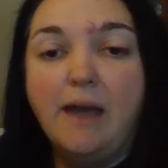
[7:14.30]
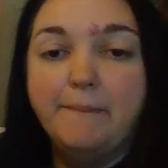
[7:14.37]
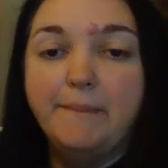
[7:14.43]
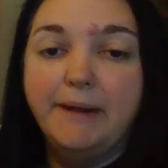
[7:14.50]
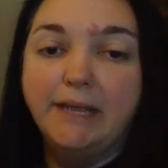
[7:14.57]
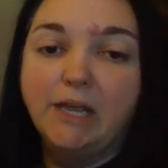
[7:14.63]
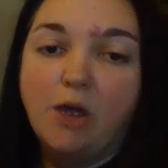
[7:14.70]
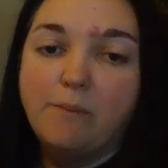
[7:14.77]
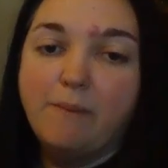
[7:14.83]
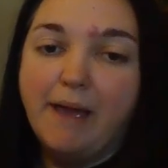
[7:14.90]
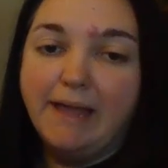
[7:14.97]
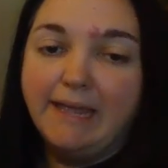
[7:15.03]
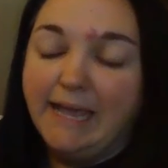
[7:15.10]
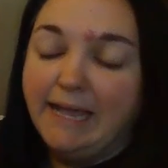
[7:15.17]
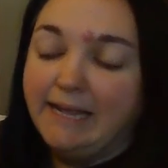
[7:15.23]
I'm going to go
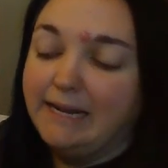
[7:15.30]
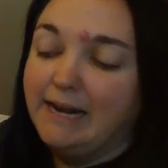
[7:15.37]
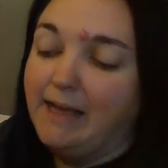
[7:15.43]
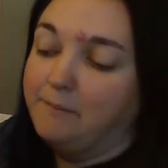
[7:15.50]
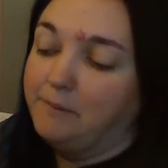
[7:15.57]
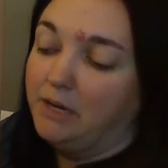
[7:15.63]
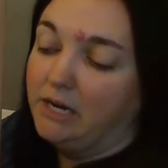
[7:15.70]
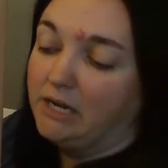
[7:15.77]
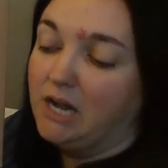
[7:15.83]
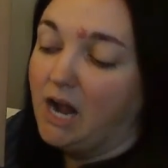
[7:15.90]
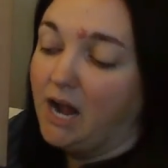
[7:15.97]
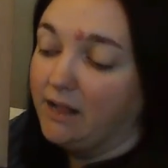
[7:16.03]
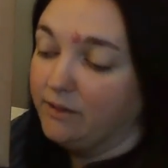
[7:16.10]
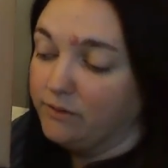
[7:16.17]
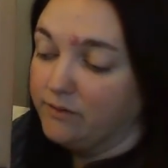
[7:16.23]
back in and I'm going to
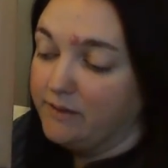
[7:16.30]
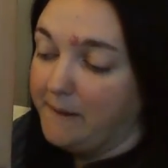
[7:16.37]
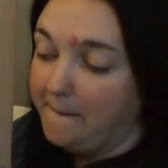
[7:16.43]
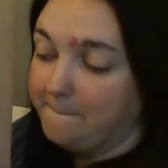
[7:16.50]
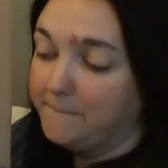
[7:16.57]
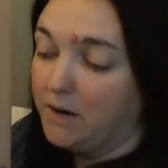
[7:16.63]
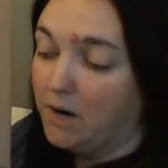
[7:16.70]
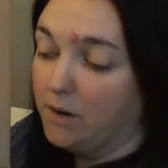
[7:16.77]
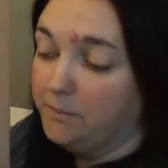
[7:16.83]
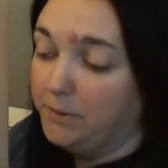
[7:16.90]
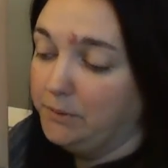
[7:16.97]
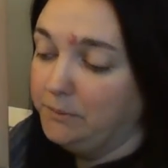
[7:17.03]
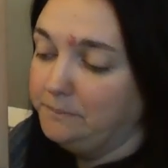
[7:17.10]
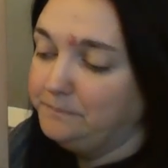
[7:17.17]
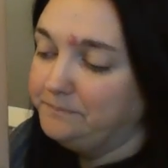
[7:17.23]
color them
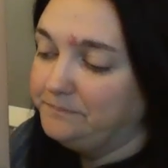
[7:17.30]
purple.